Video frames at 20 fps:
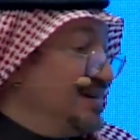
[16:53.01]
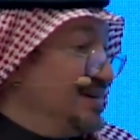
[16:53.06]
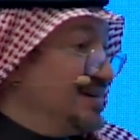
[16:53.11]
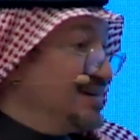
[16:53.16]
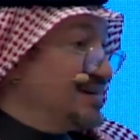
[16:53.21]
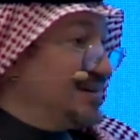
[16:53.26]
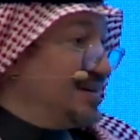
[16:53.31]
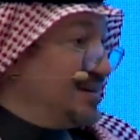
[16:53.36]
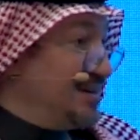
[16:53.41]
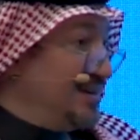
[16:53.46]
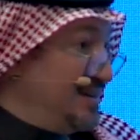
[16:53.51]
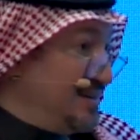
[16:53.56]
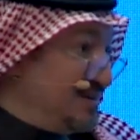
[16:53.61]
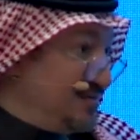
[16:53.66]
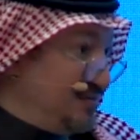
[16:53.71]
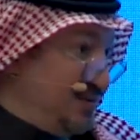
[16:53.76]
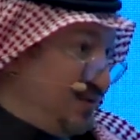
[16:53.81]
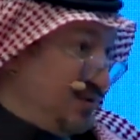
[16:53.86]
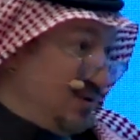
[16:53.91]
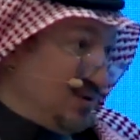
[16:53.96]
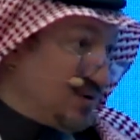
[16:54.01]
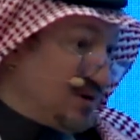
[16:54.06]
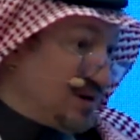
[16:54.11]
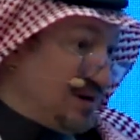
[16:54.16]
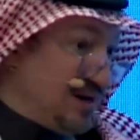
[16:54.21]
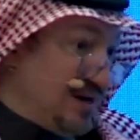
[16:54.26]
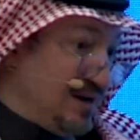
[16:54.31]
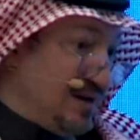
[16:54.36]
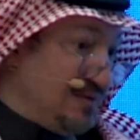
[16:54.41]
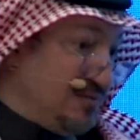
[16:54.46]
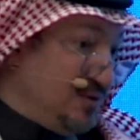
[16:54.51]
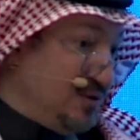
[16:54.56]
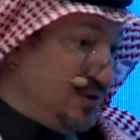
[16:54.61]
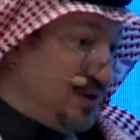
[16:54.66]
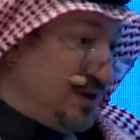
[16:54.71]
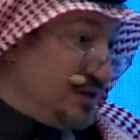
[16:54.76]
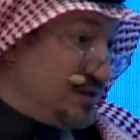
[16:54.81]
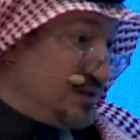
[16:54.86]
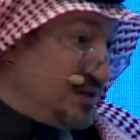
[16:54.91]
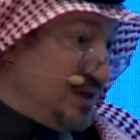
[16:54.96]
career for
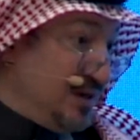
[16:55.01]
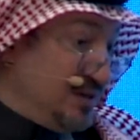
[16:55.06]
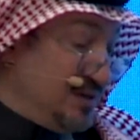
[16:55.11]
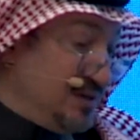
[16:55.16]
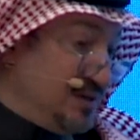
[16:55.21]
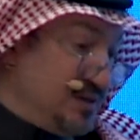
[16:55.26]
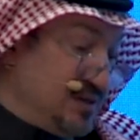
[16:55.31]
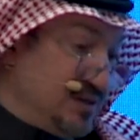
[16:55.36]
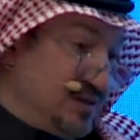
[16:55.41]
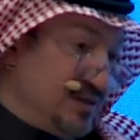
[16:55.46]
young Saudis.